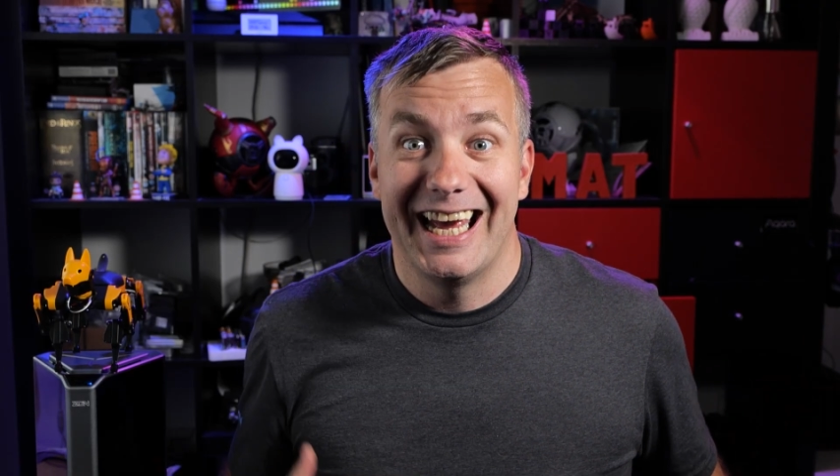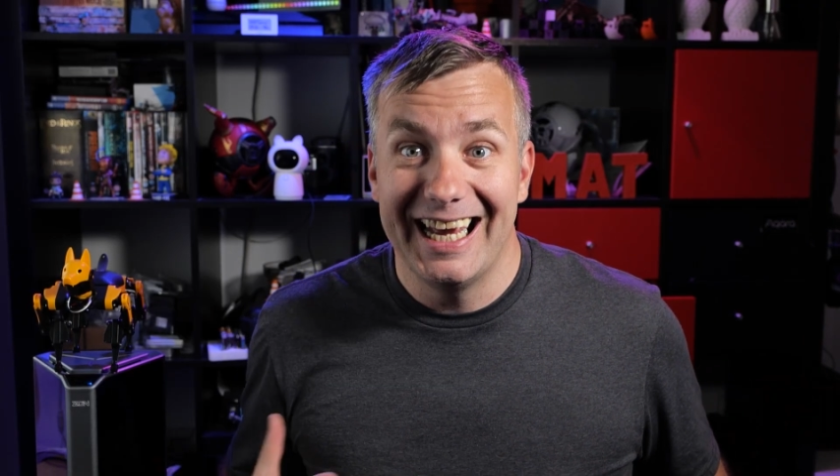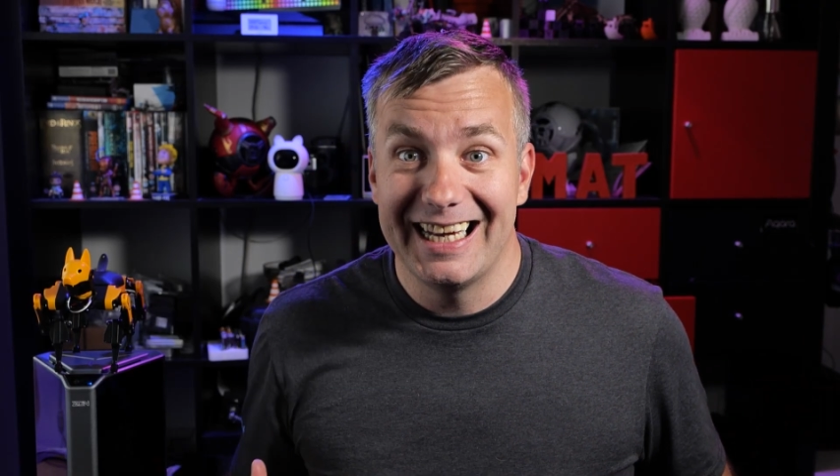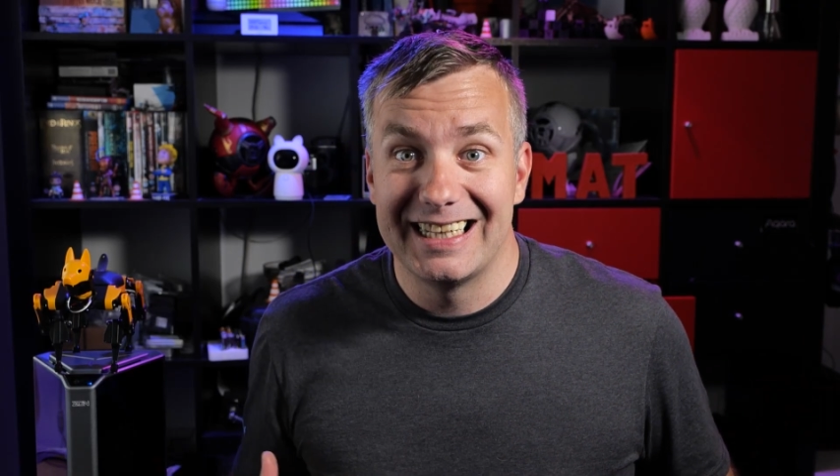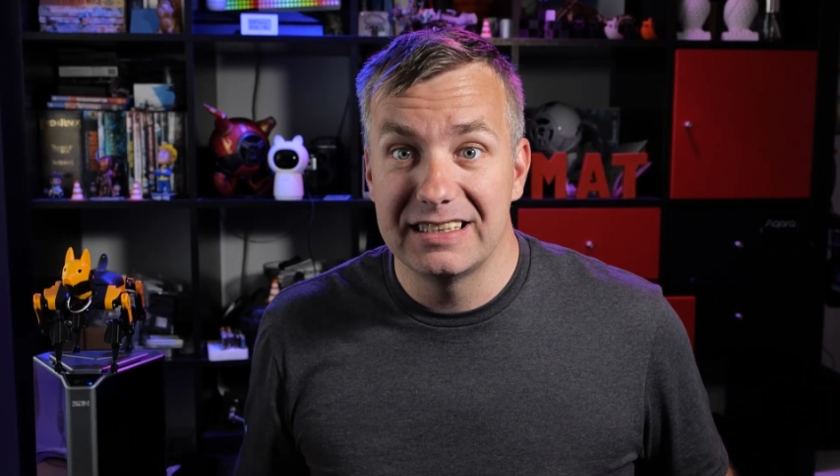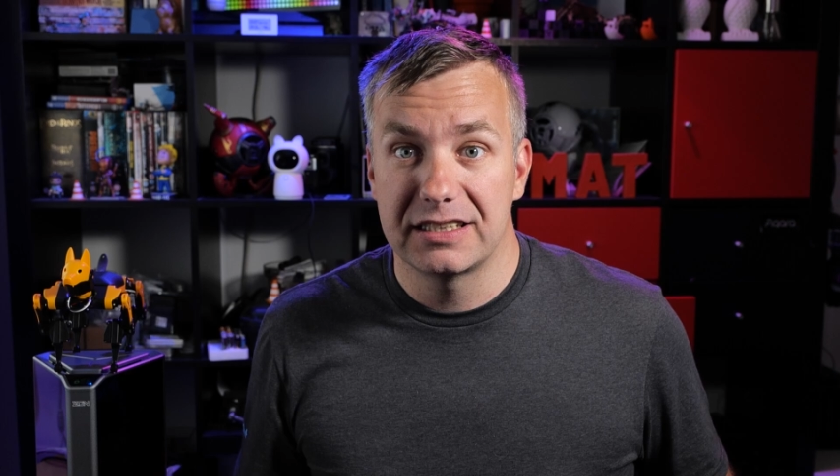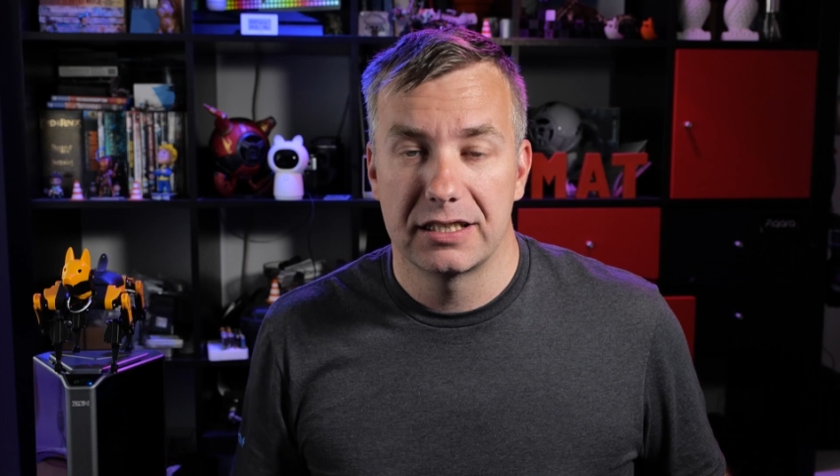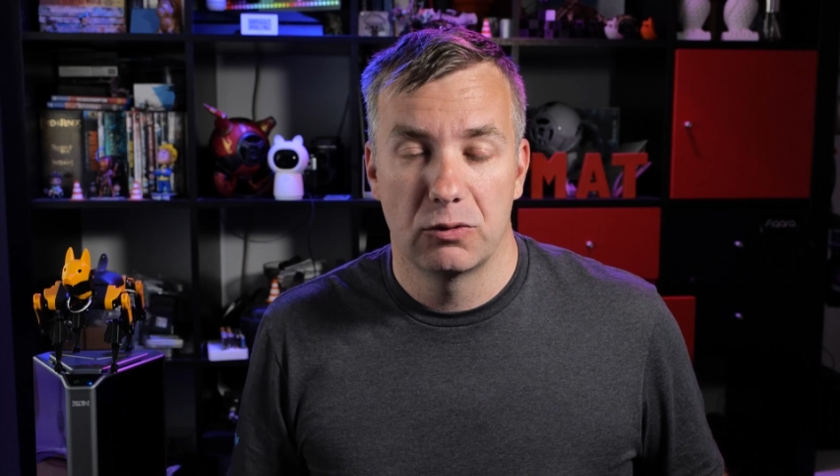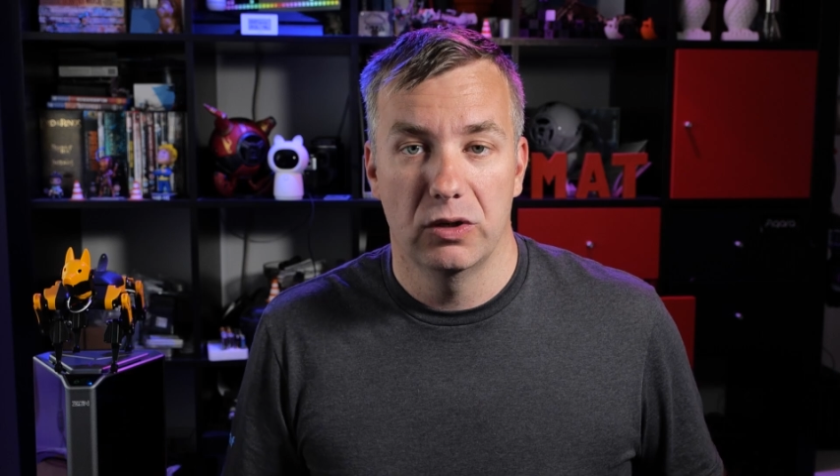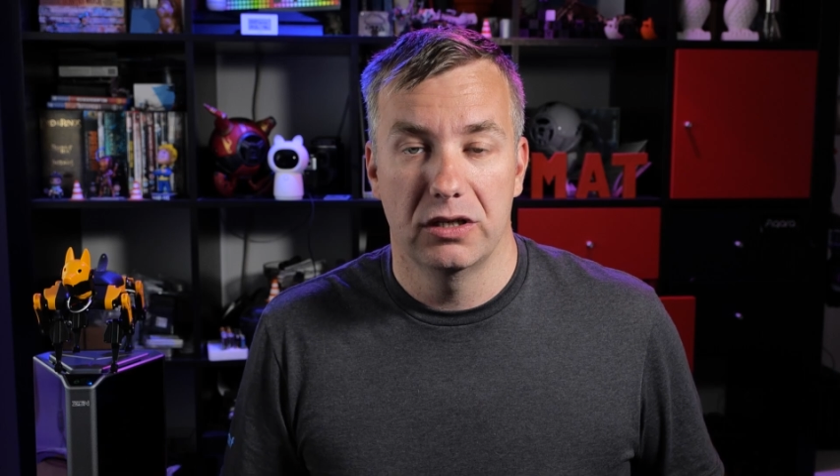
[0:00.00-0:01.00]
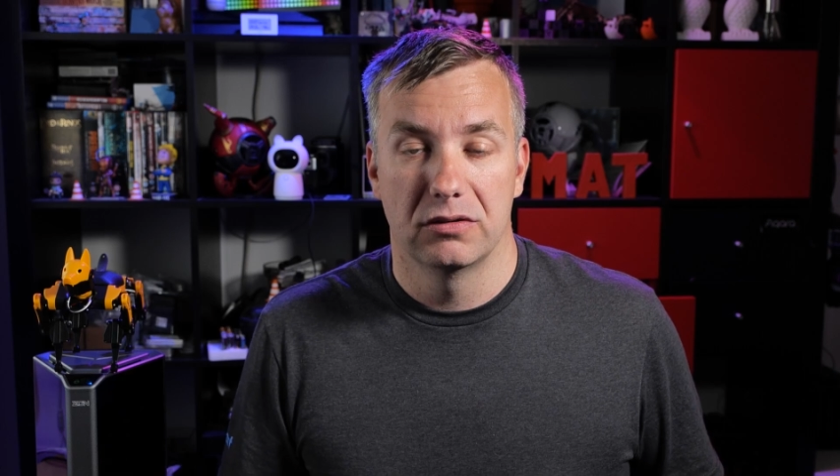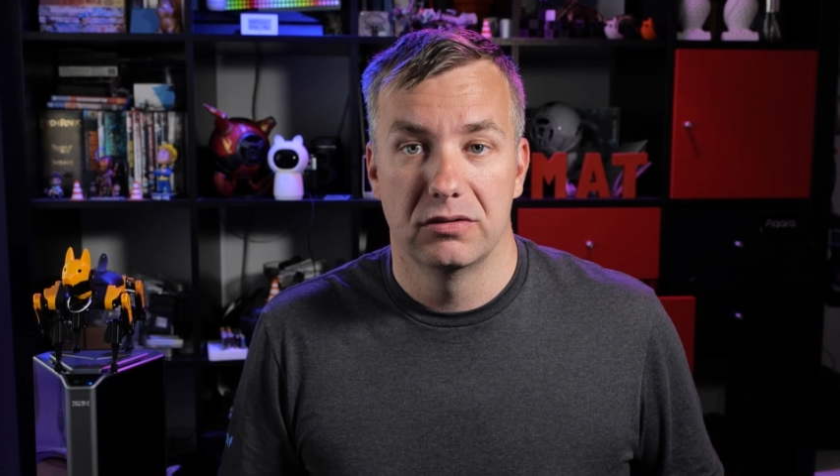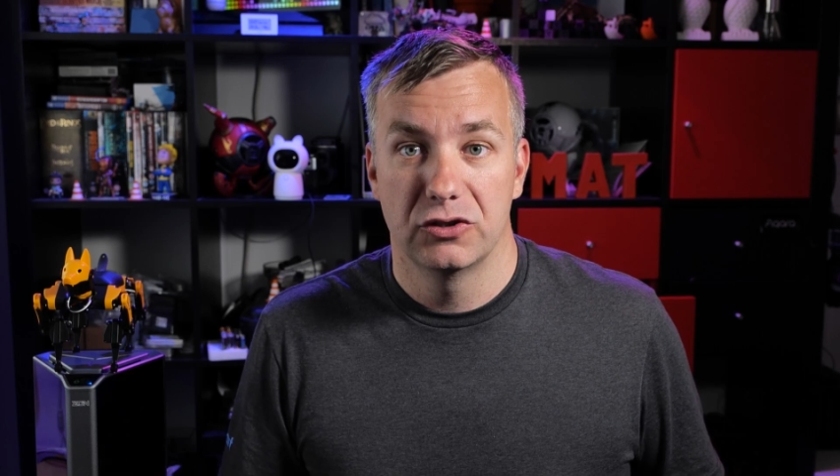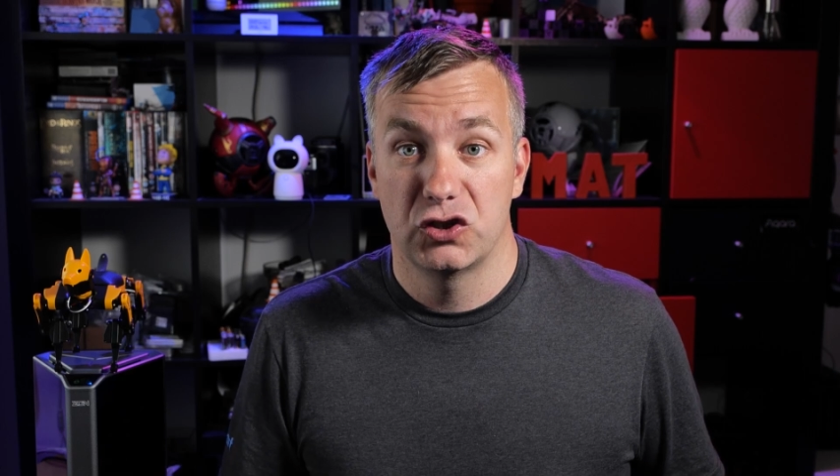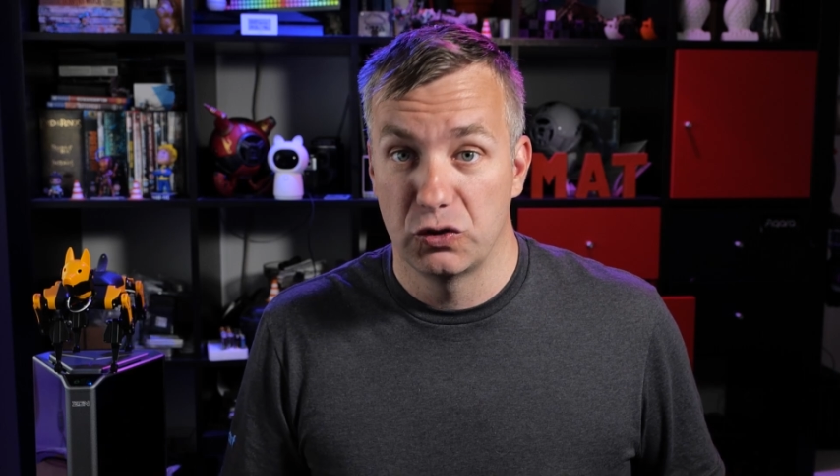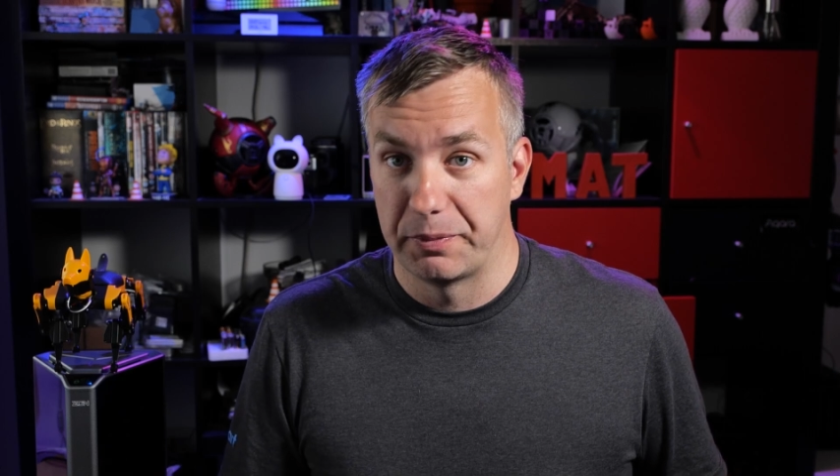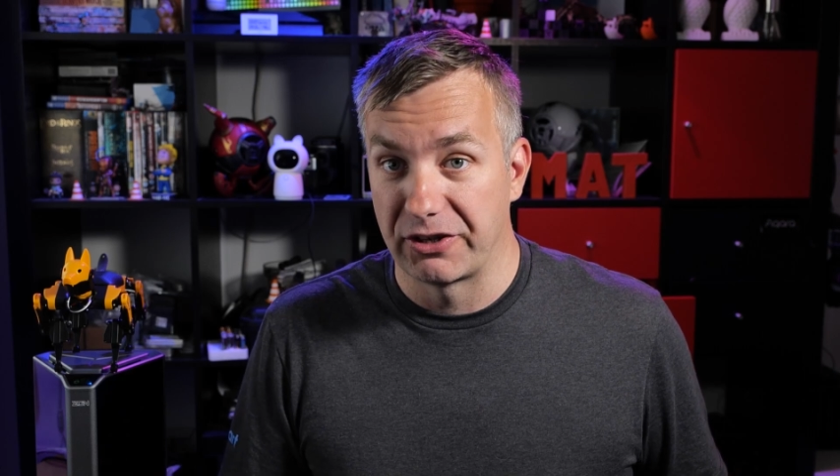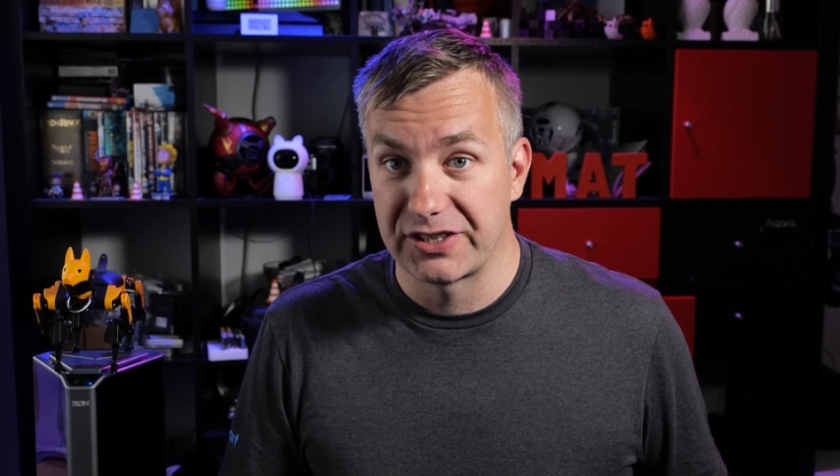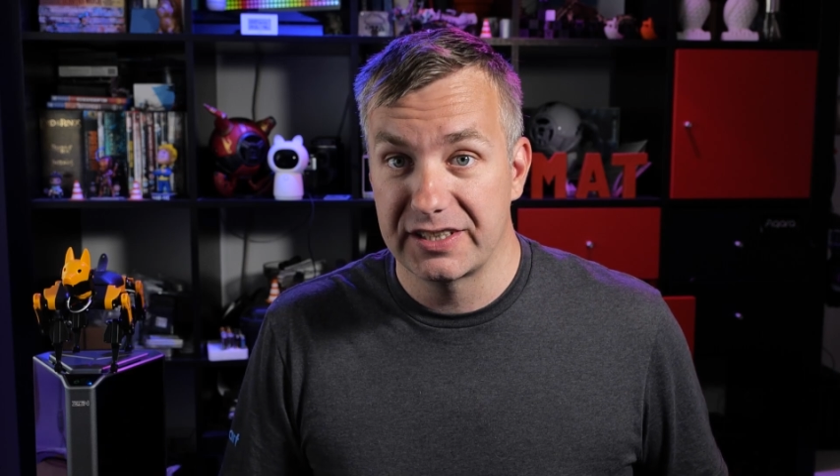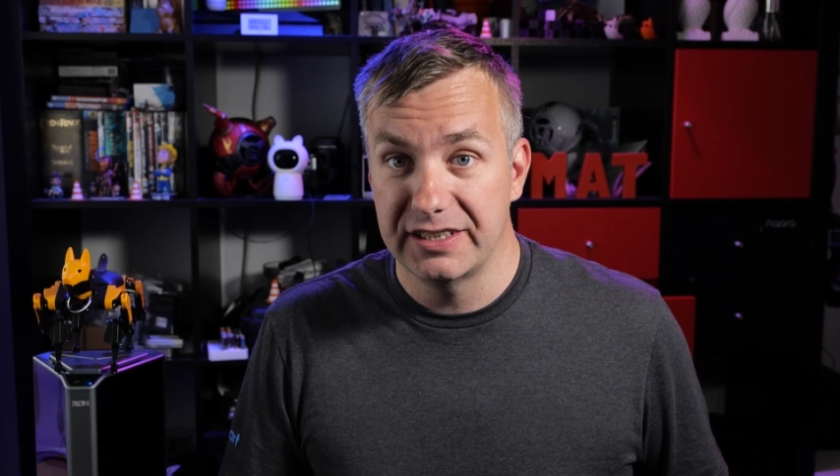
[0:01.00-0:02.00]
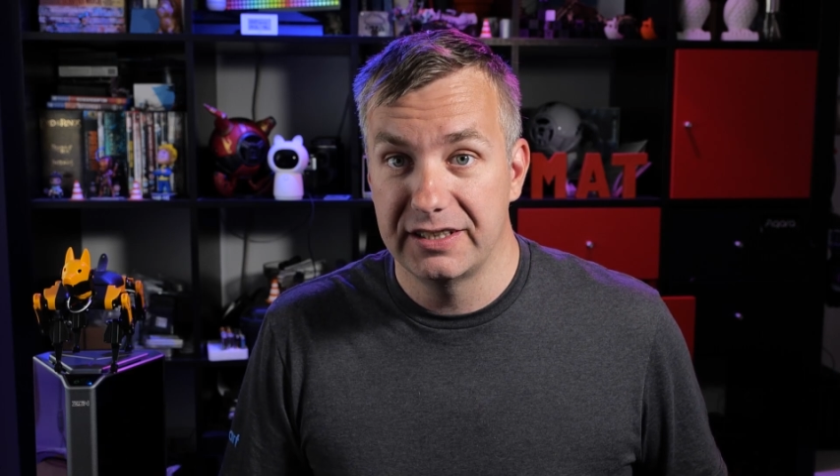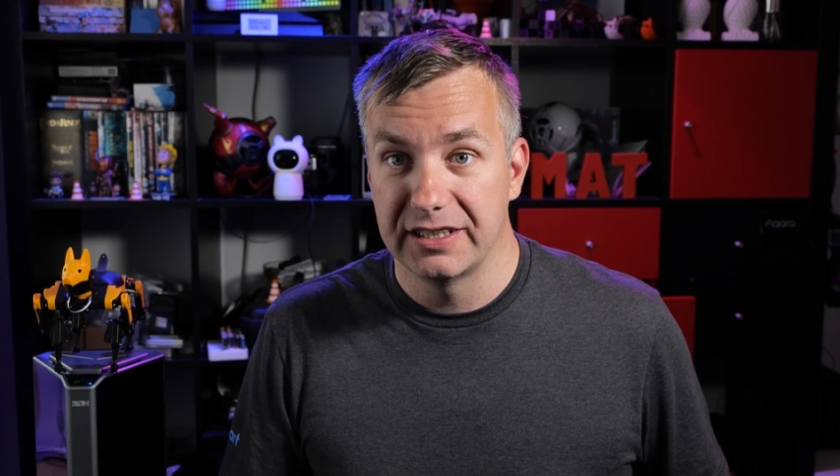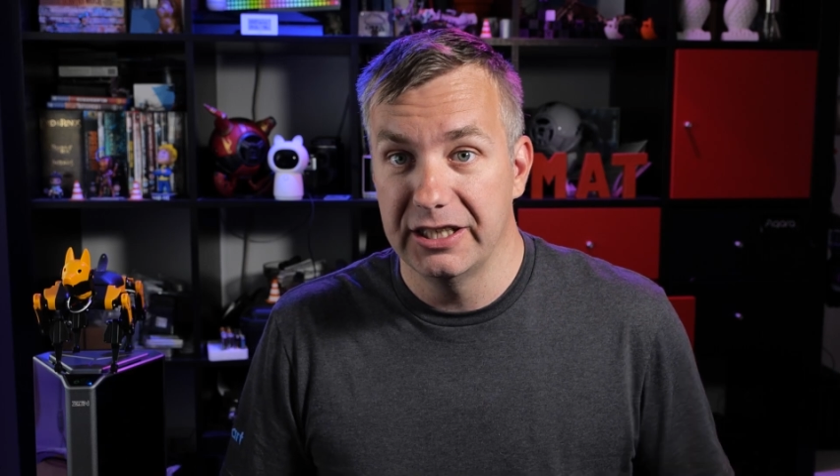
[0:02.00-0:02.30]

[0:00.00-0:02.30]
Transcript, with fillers: and, well, super exciting,